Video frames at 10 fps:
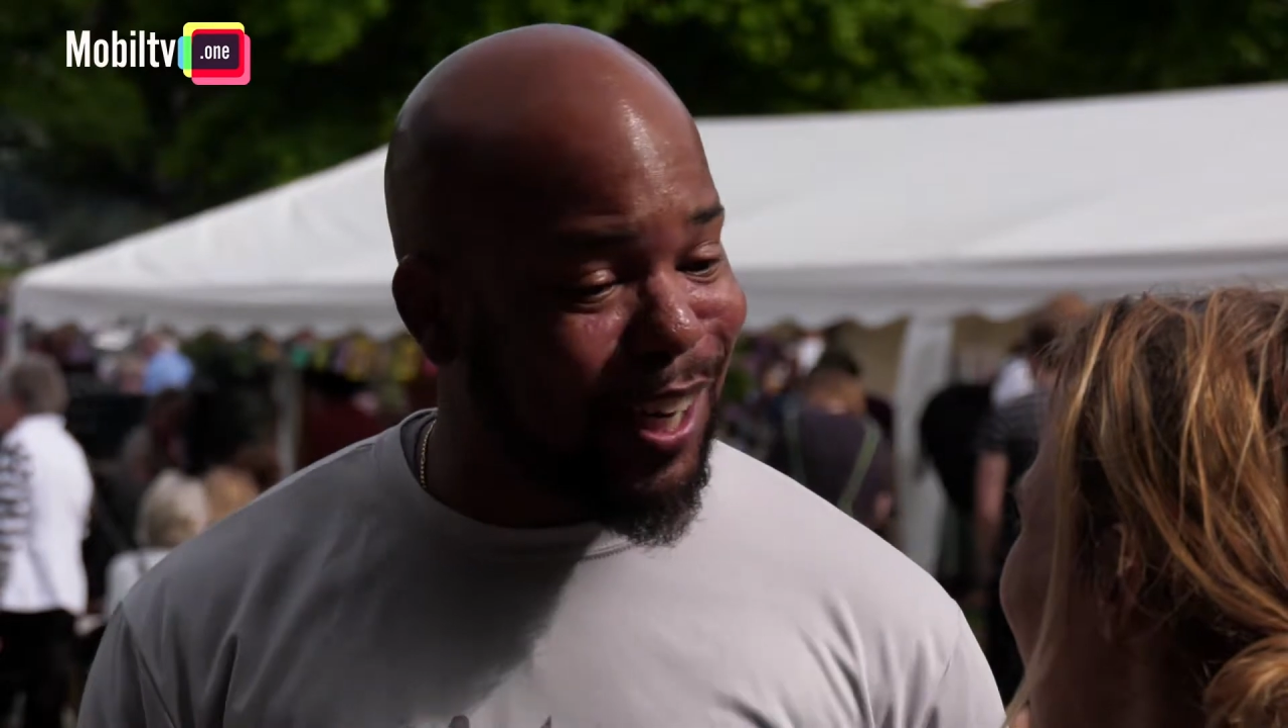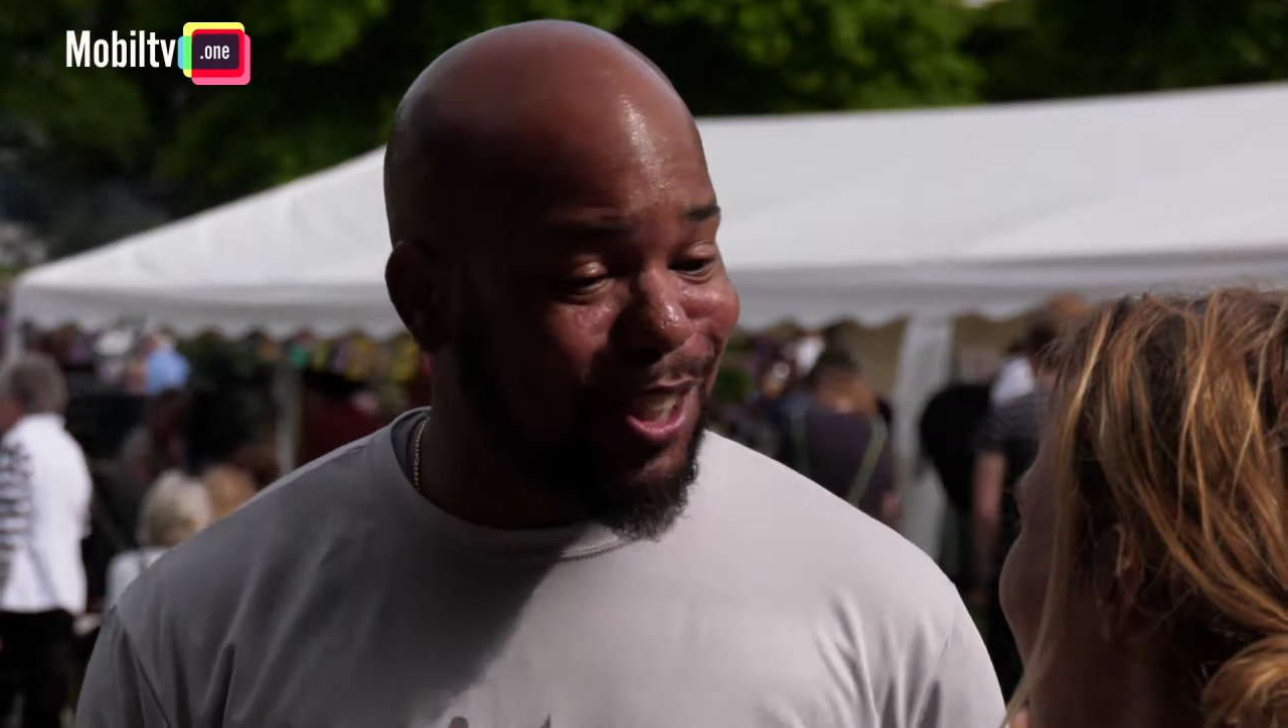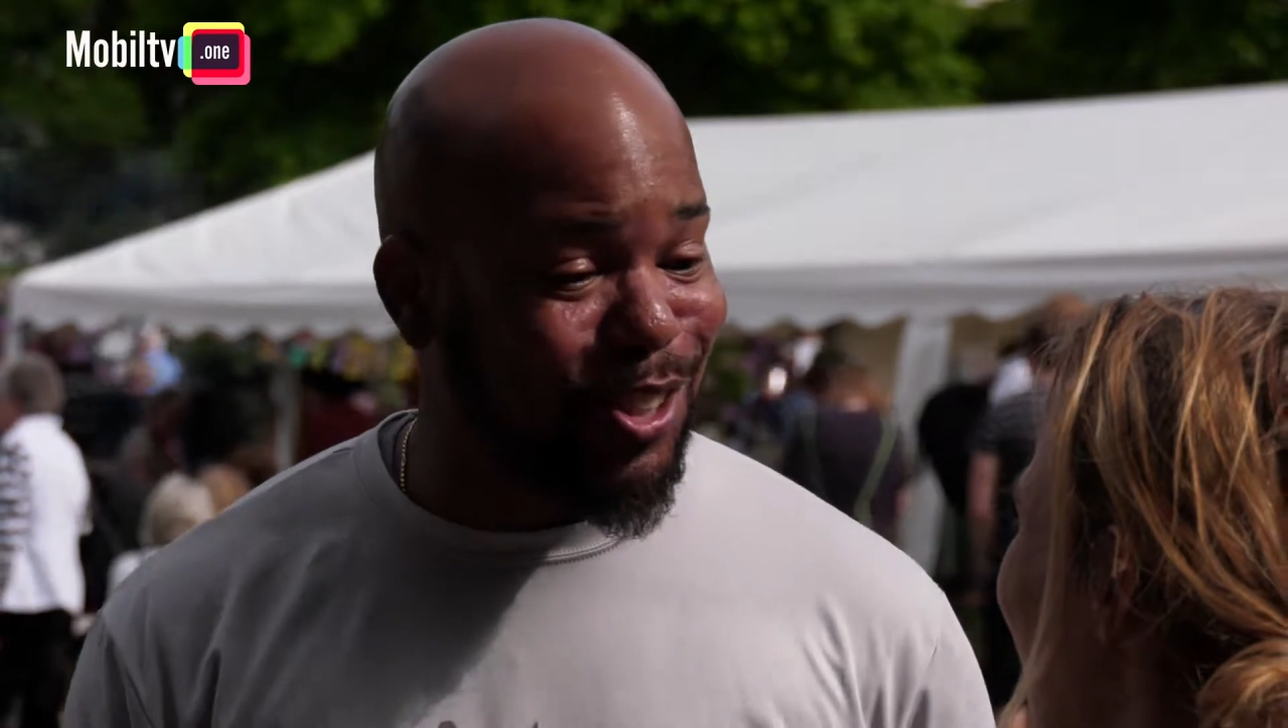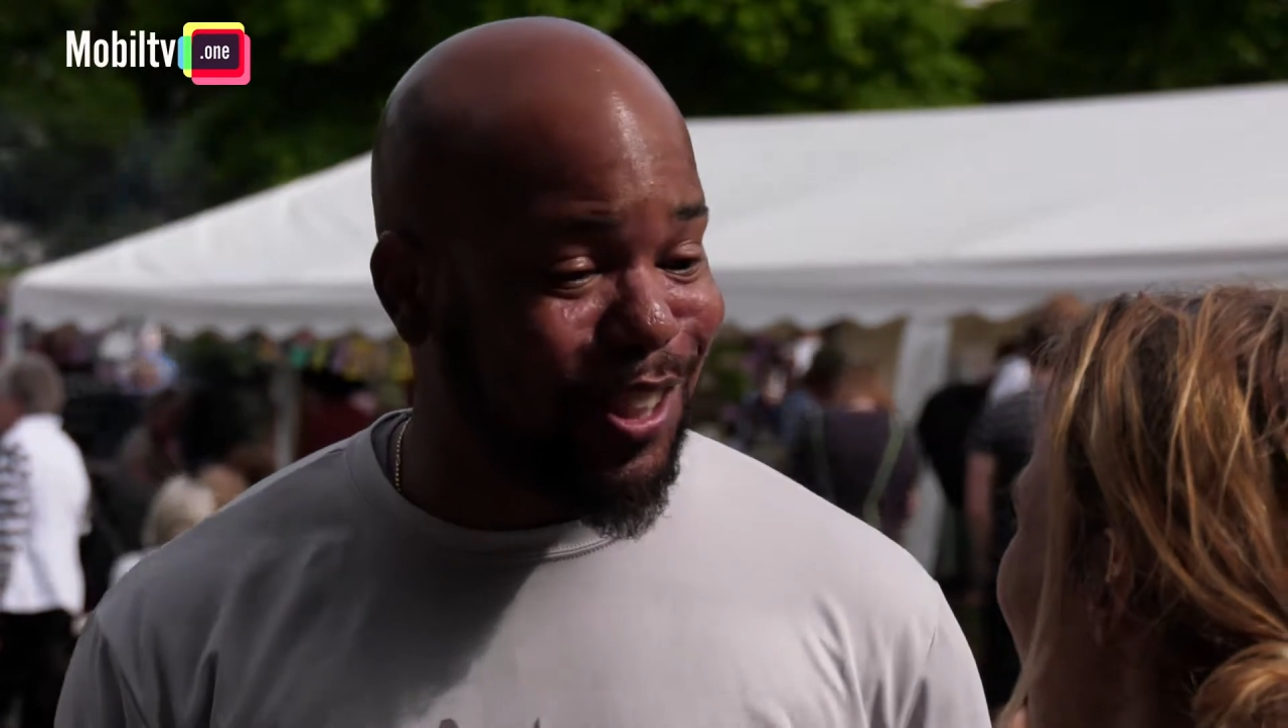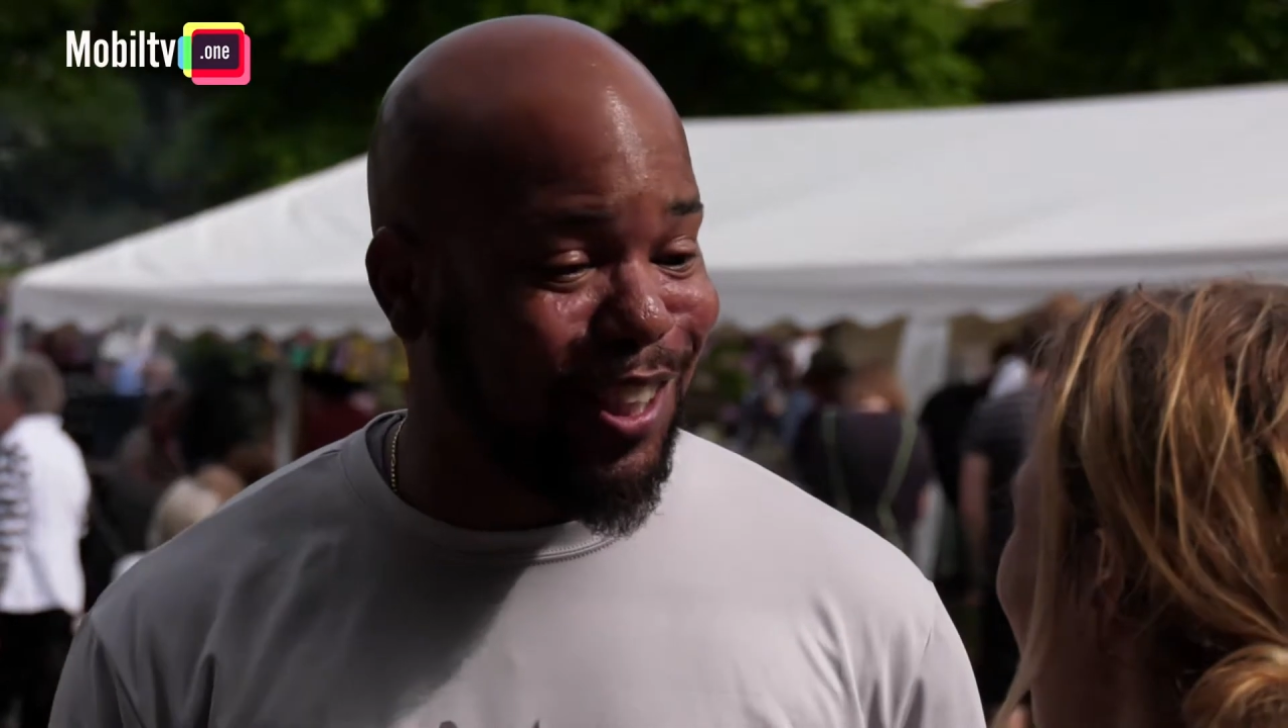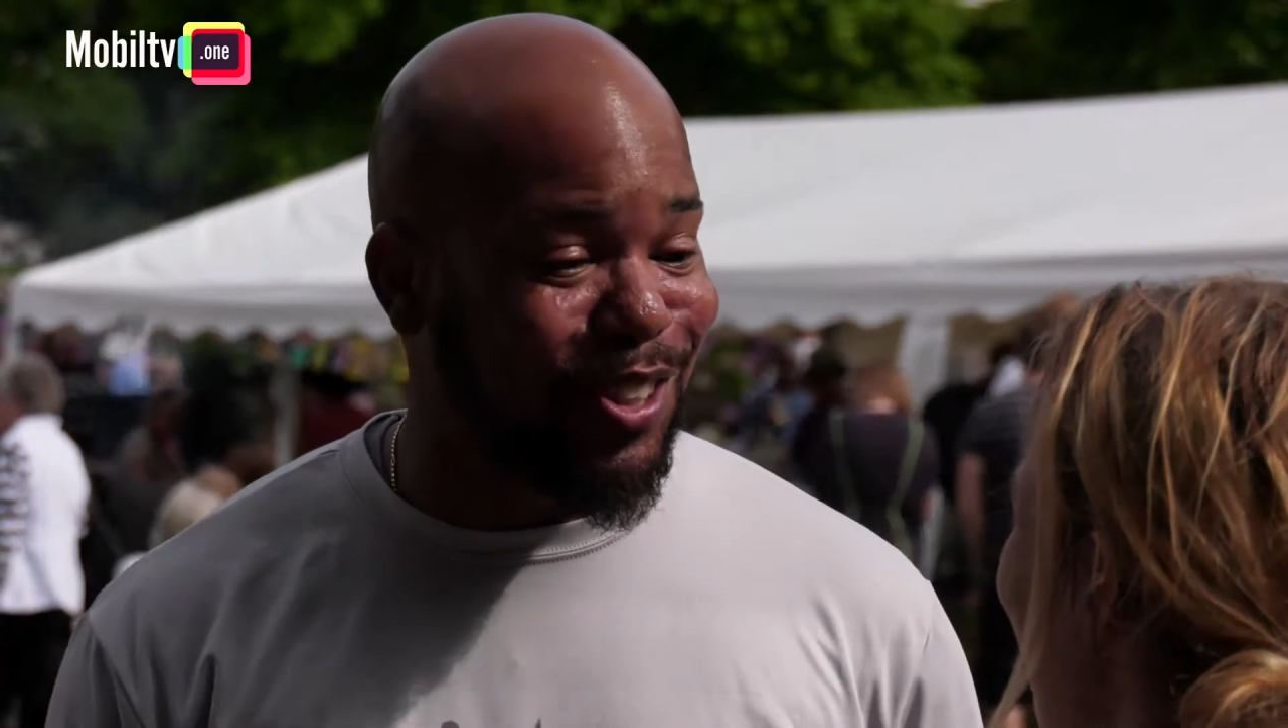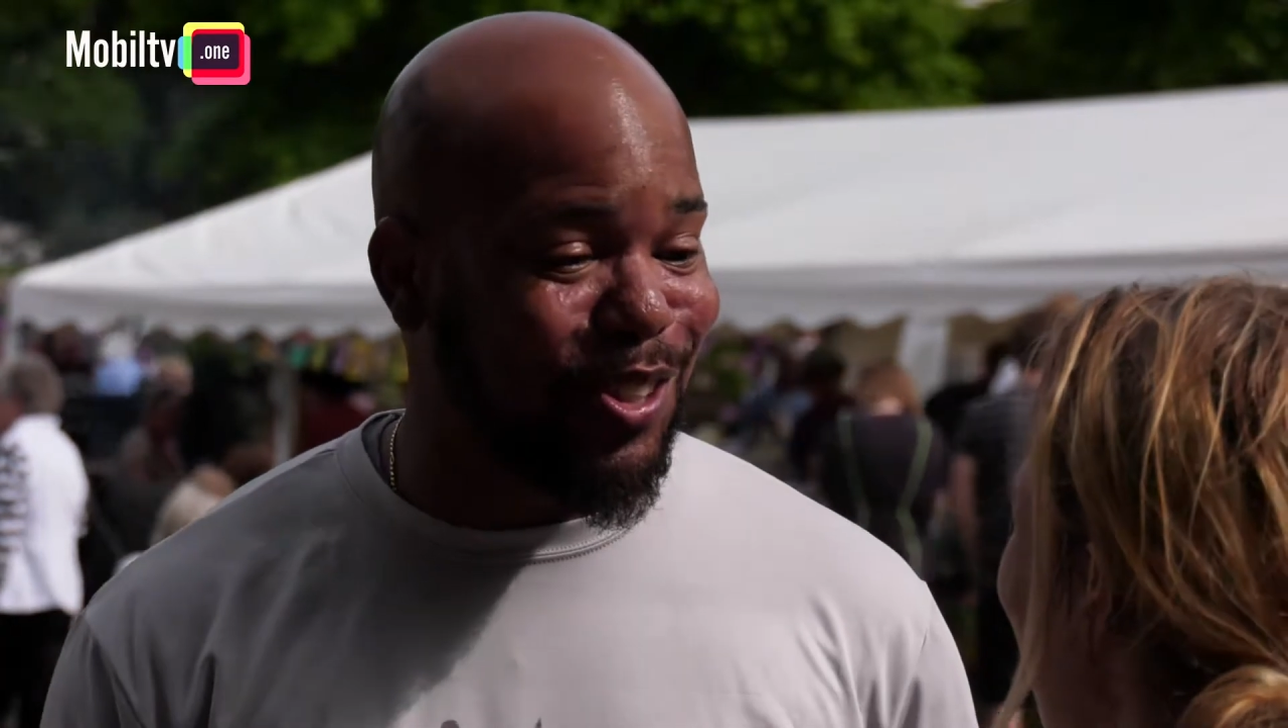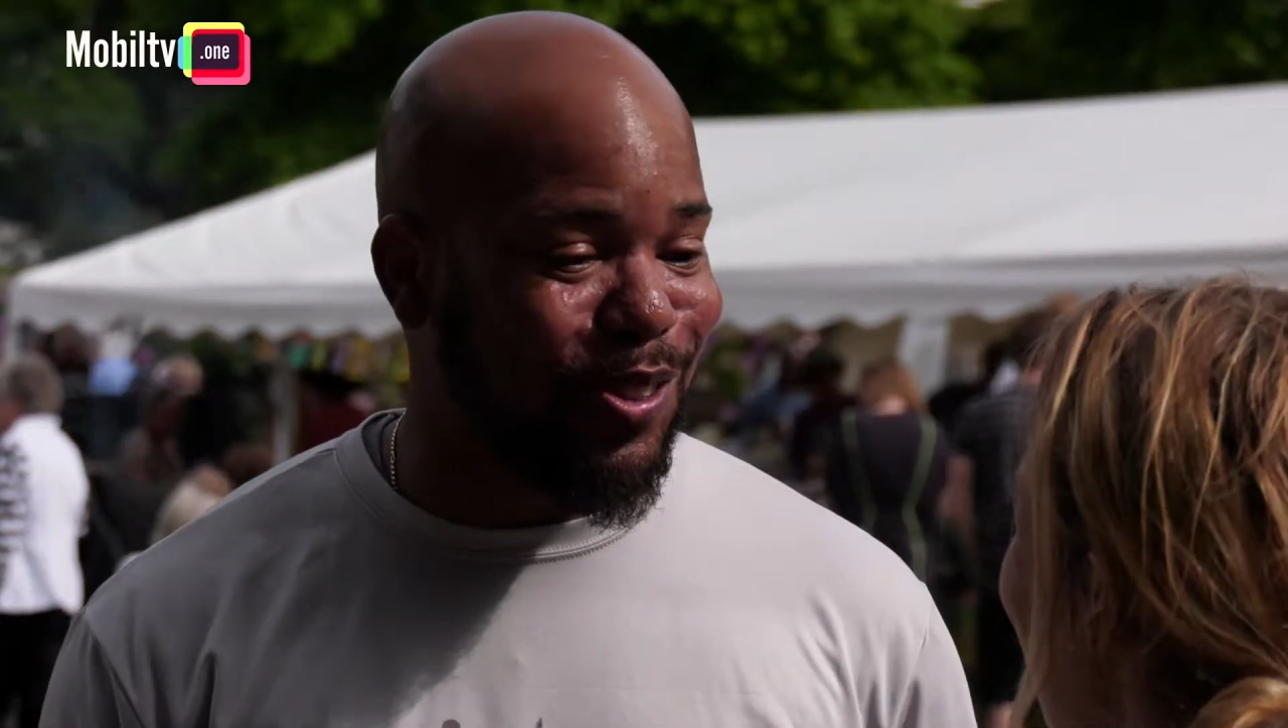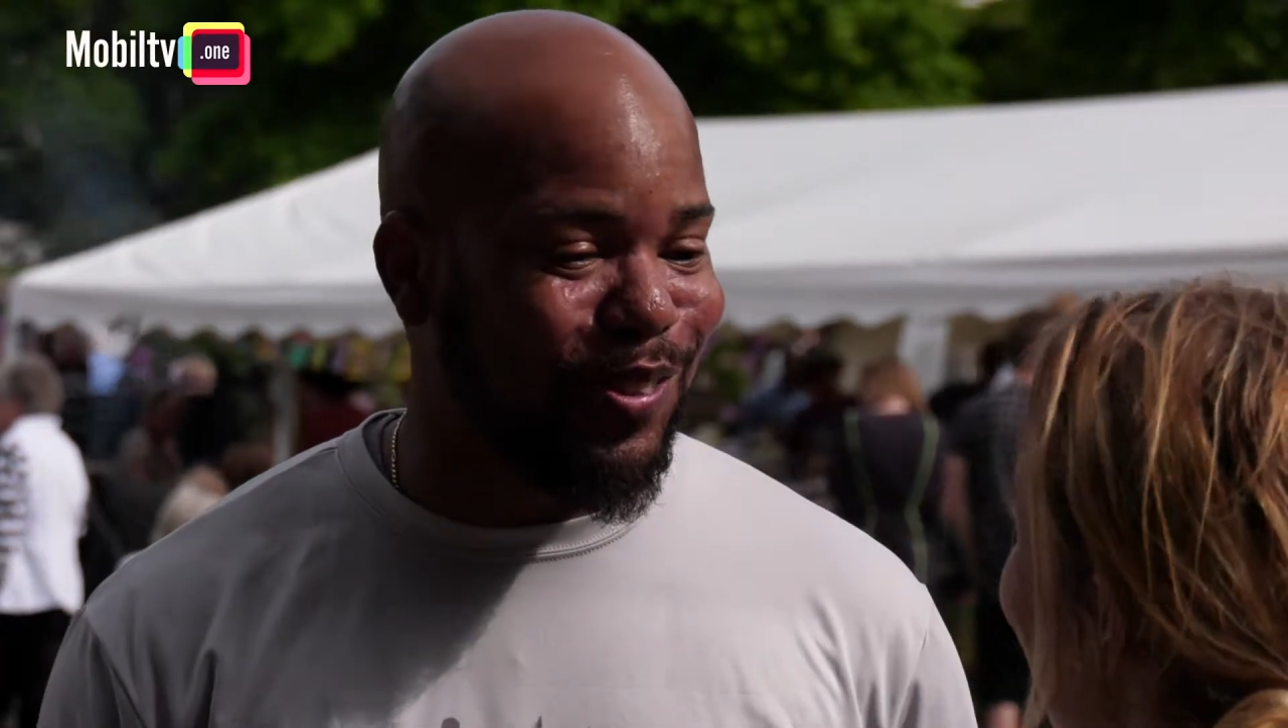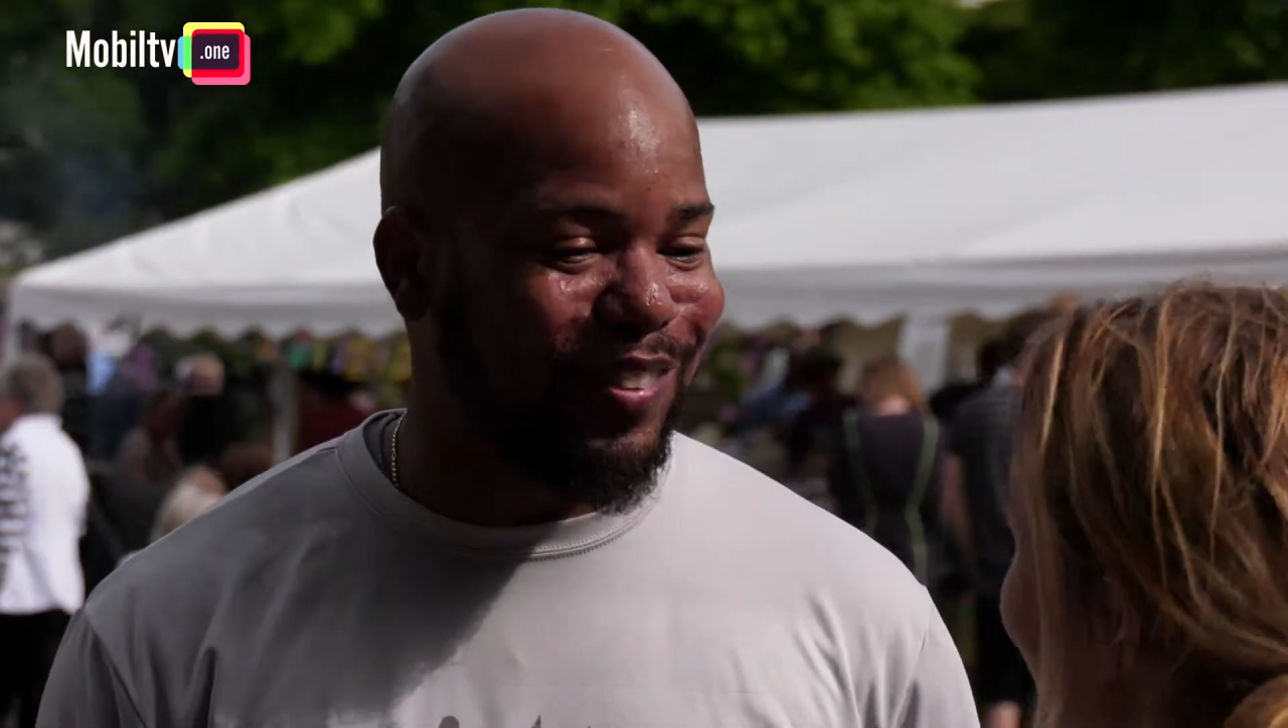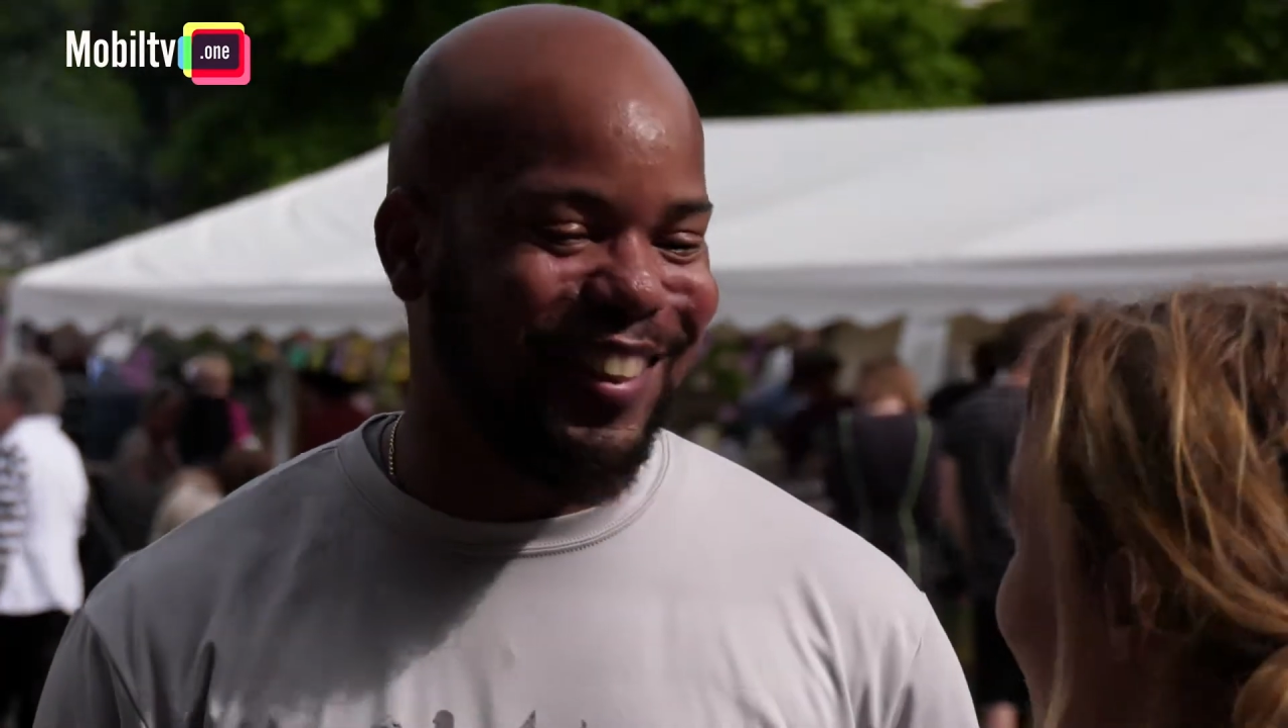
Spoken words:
exercise too.